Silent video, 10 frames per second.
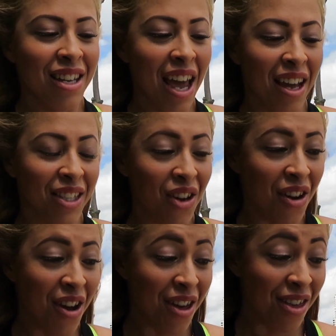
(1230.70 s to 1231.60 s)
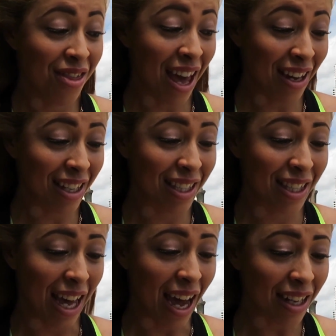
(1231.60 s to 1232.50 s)
Yeah, so that is
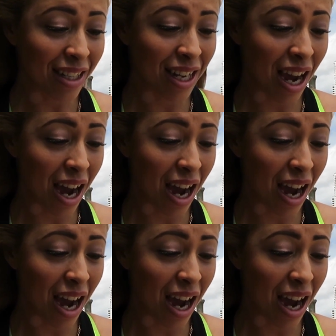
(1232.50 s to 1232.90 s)
that.